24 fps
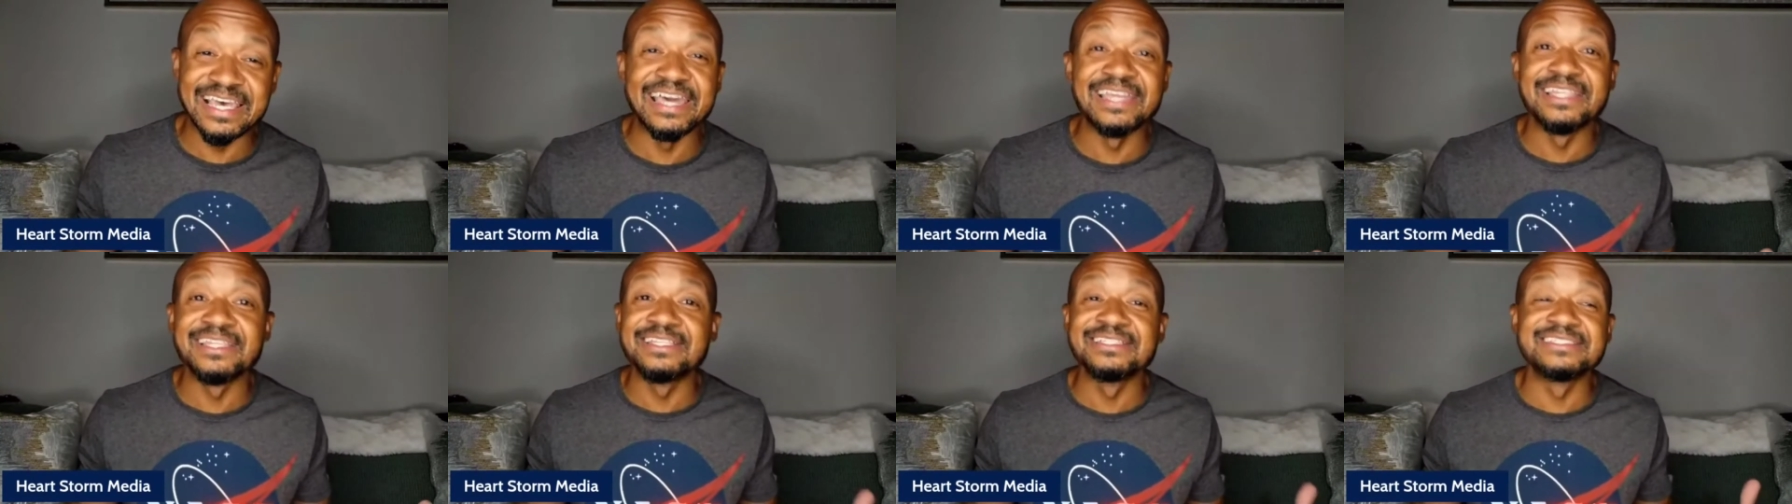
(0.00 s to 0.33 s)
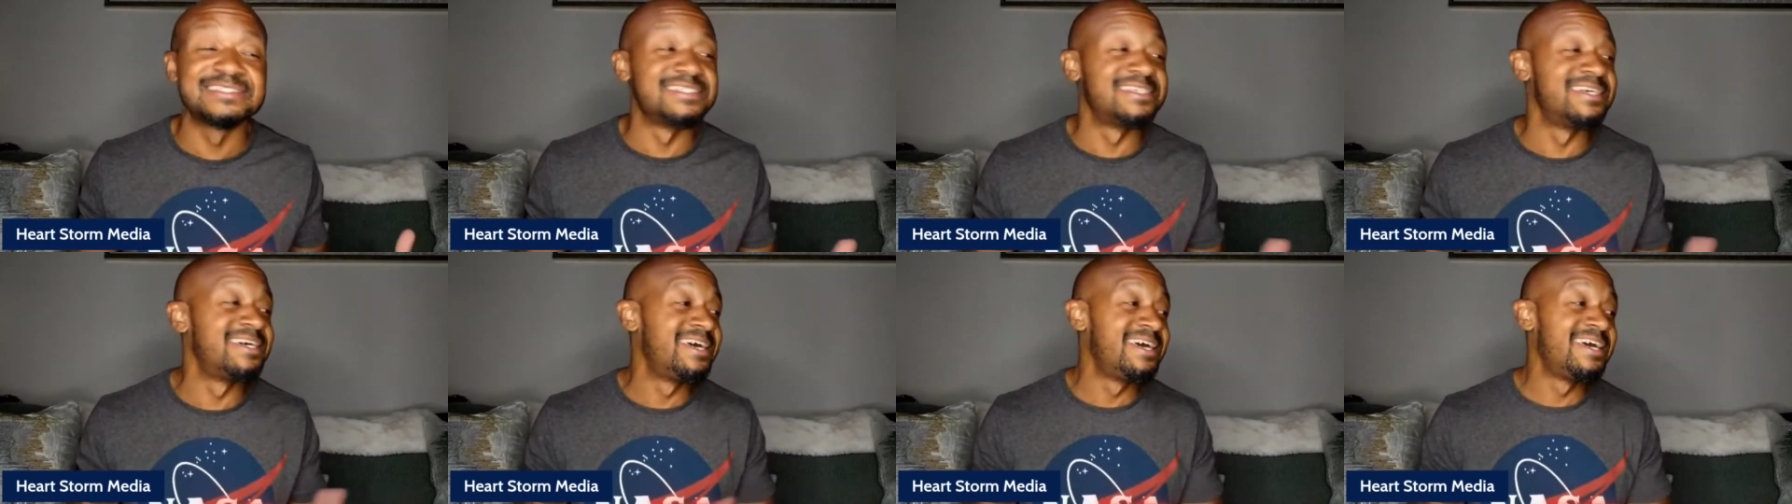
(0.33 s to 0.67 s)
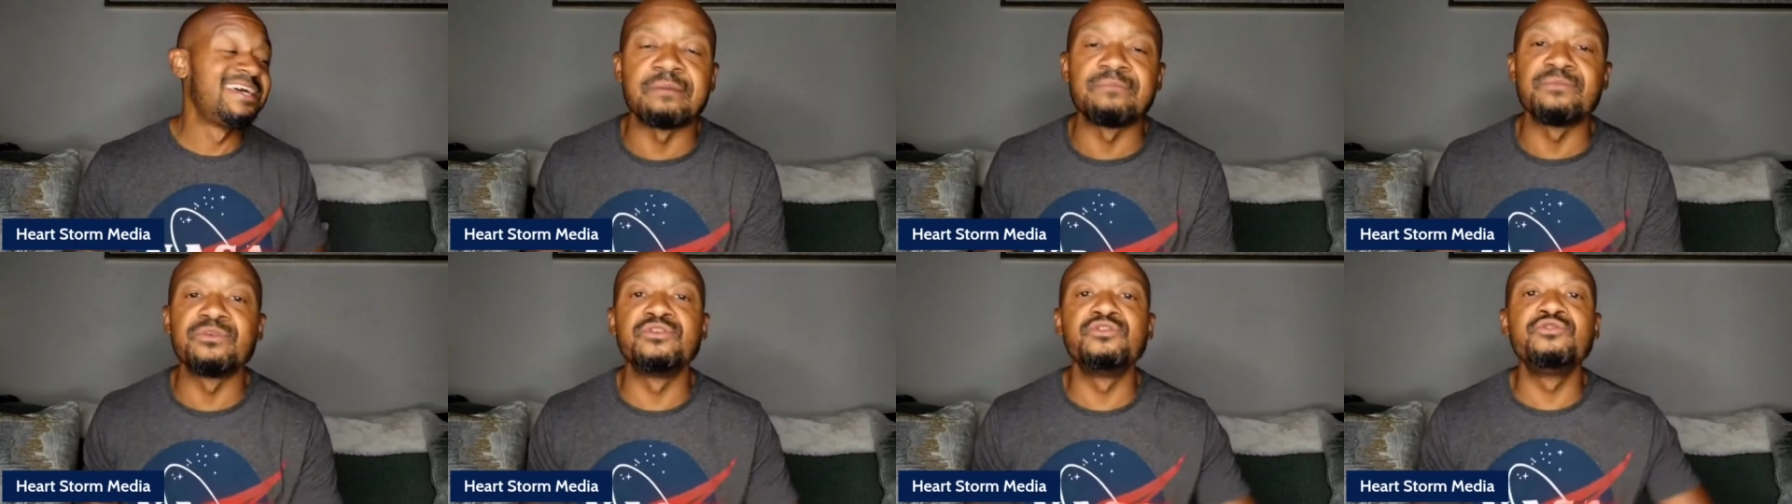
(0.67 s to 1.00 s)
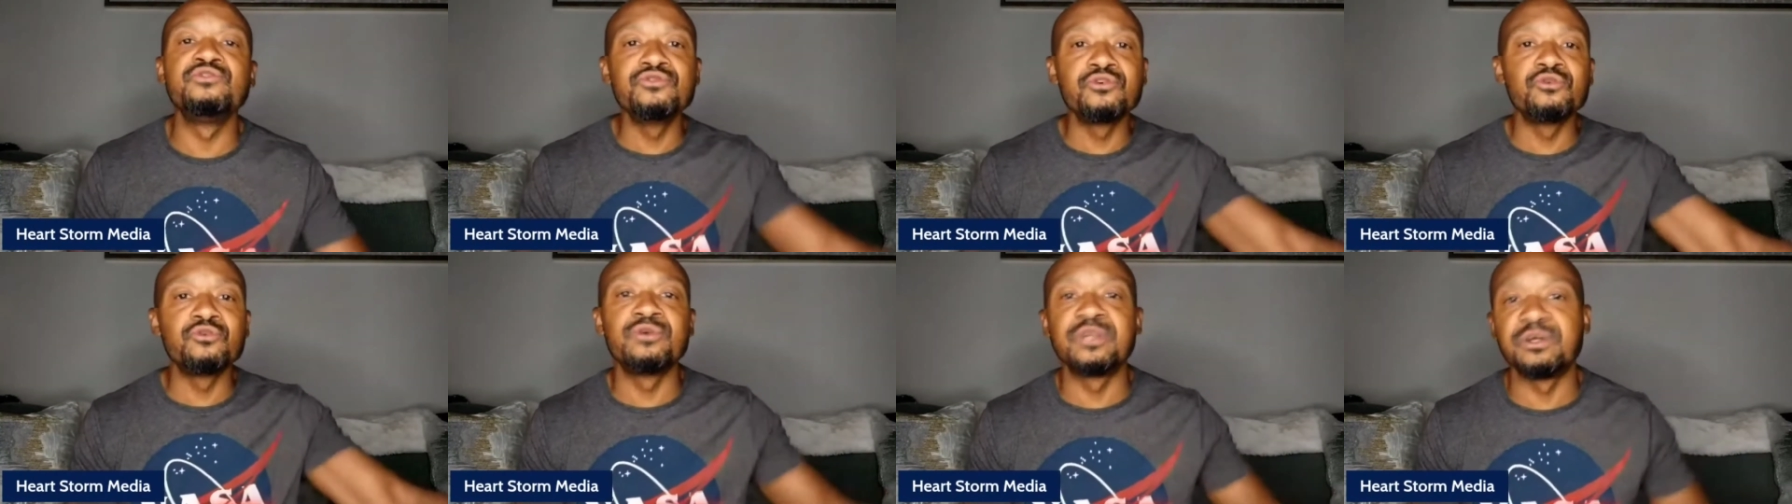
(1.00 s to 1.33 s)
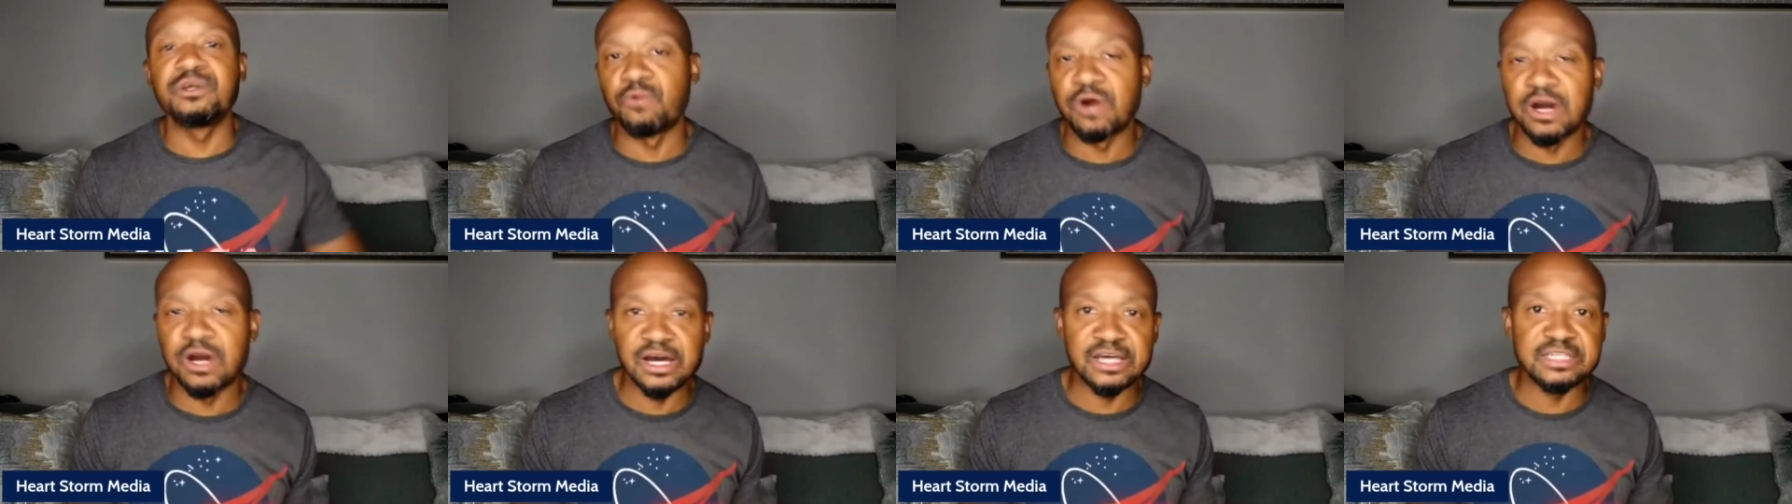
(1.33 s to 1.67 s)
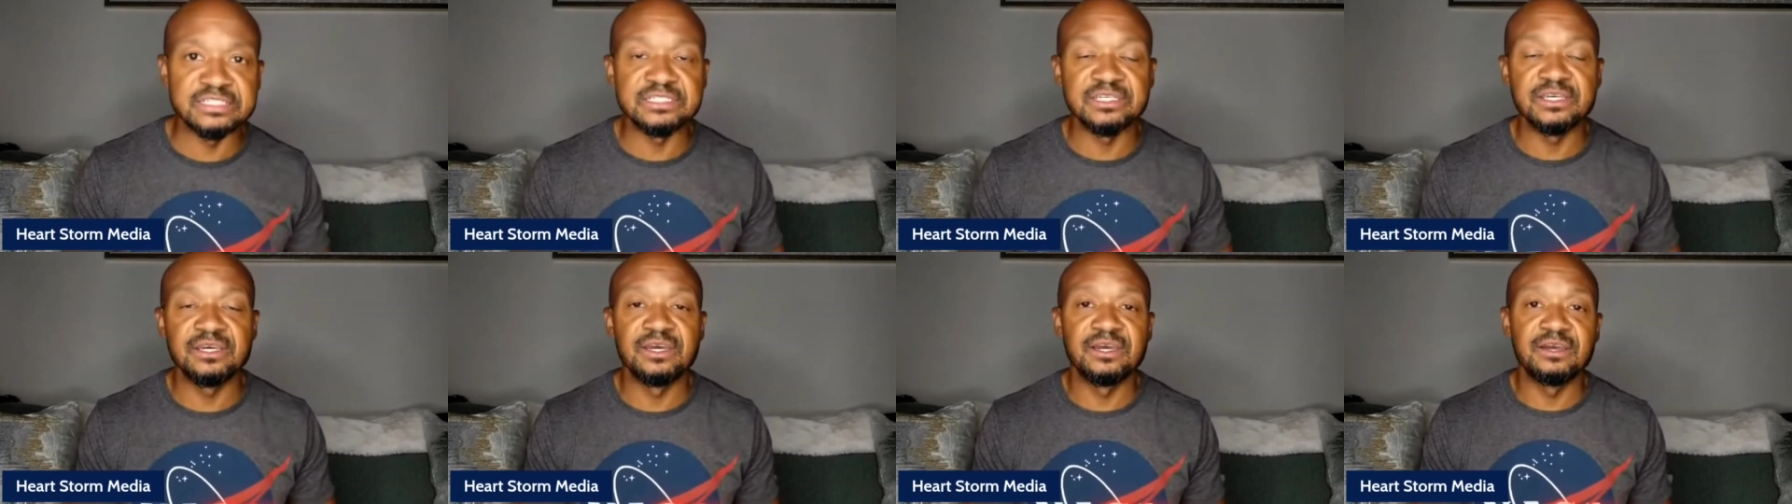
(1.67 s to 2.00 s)
Hey, listen, you, you knew what it
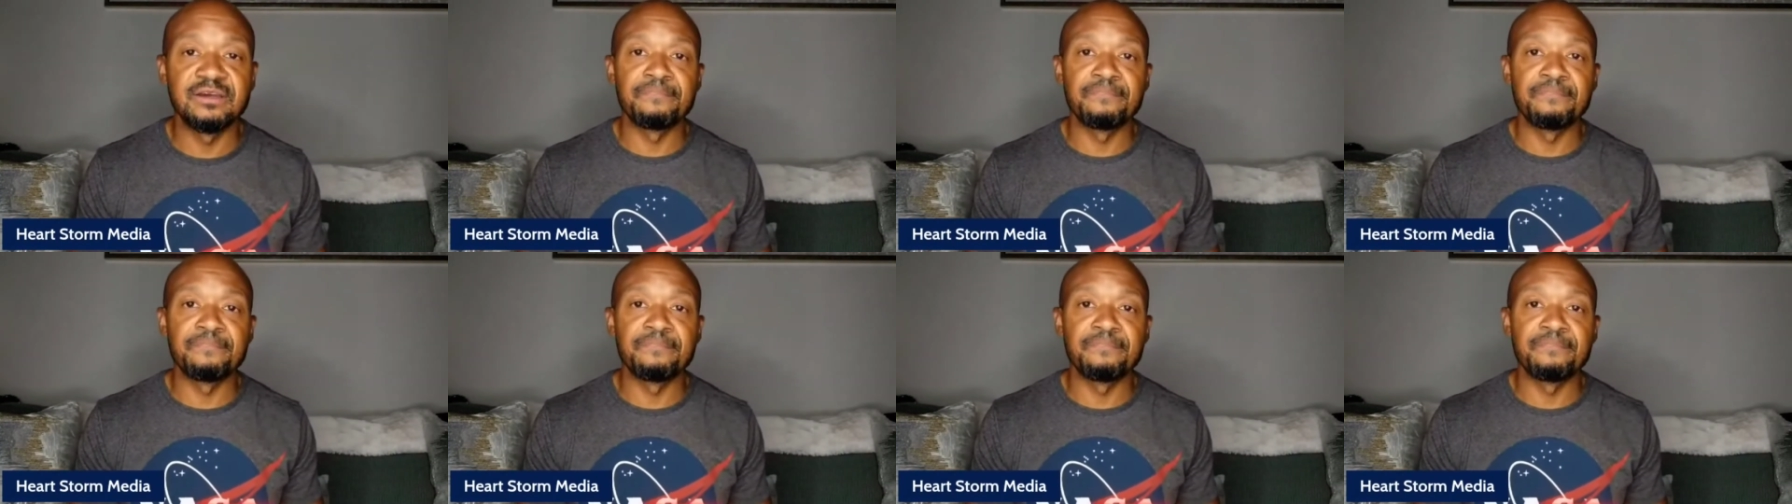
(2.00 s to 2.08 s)
was.